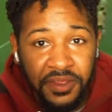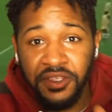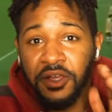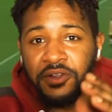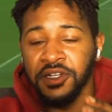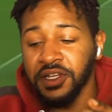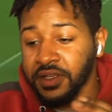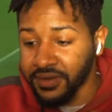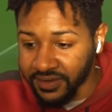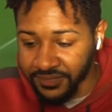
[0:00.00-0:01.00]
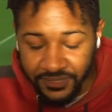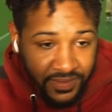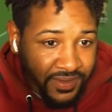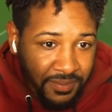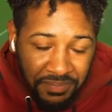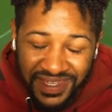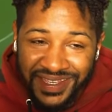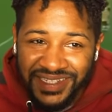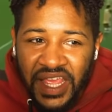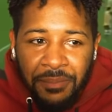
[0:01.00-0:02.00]
Yo, look.
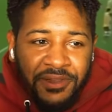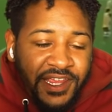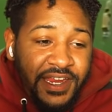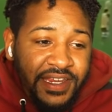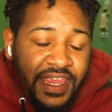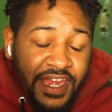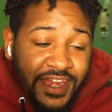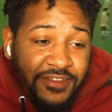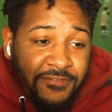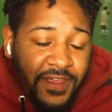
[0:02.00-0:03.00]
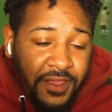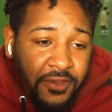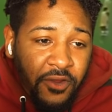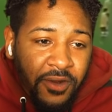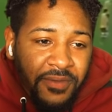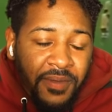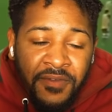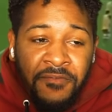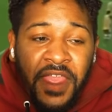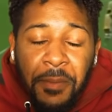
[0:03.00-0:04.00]
Because I played NFL or
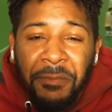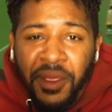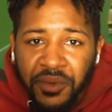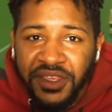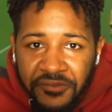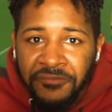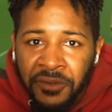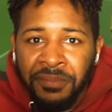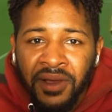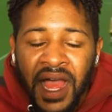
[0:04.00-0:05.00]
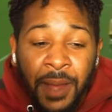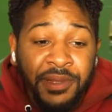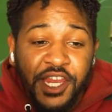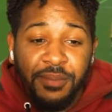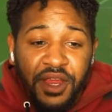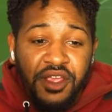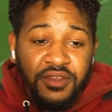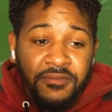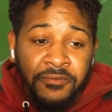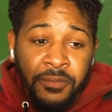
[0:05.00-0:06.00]
American football. I played
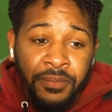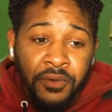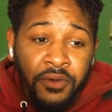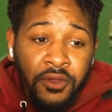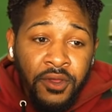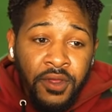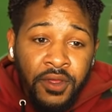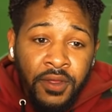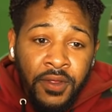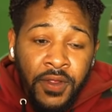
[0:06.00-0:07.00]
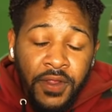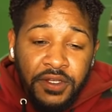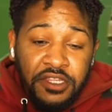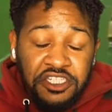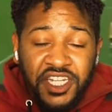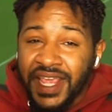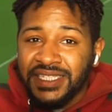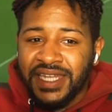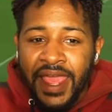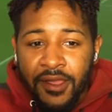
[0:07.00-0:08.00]
American football. The chase
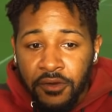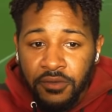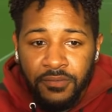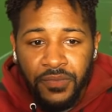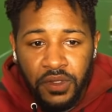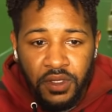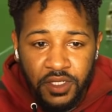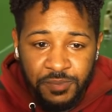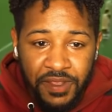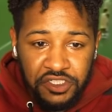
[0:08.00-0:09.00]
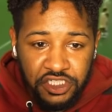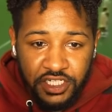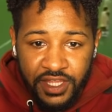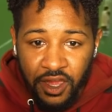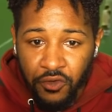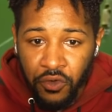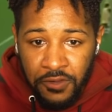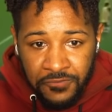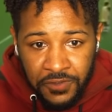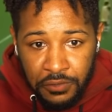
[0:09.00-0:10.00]
down, especially like that
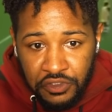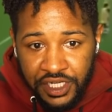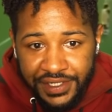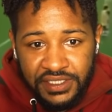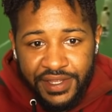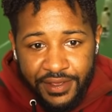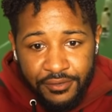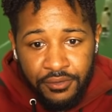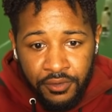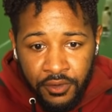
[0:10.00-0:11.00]
cross field chase down,